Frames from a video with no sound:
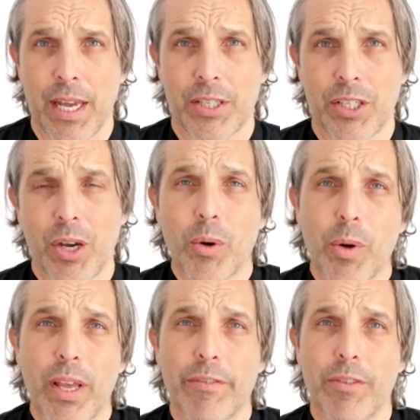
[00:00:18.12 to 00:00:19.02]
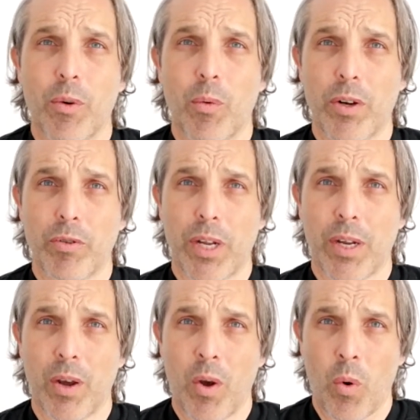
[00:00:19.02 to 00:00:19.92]
So if you're
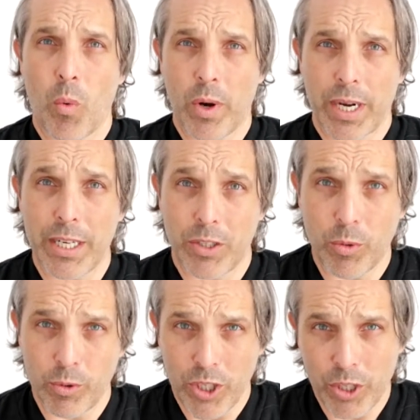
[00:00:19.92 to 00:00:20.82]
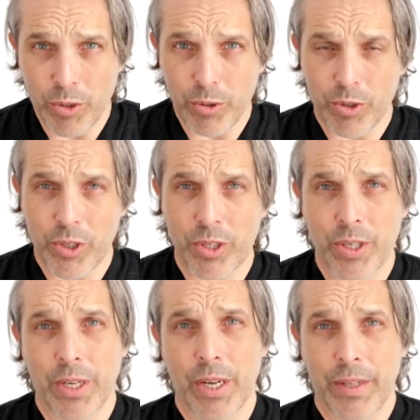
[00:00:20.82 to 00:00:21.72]
wondering what kind of tool to use,
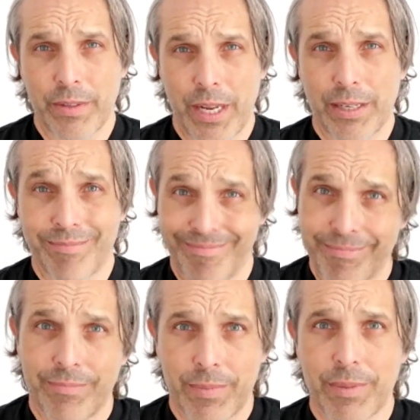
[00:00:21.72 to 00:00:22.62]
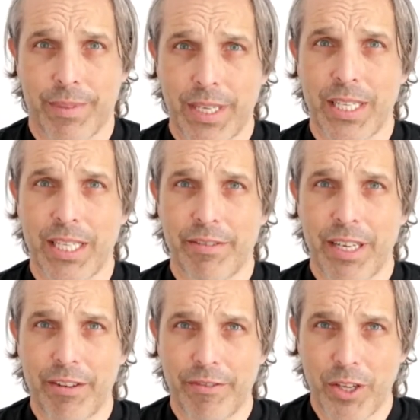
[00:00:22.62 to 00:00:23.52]
then this is the video for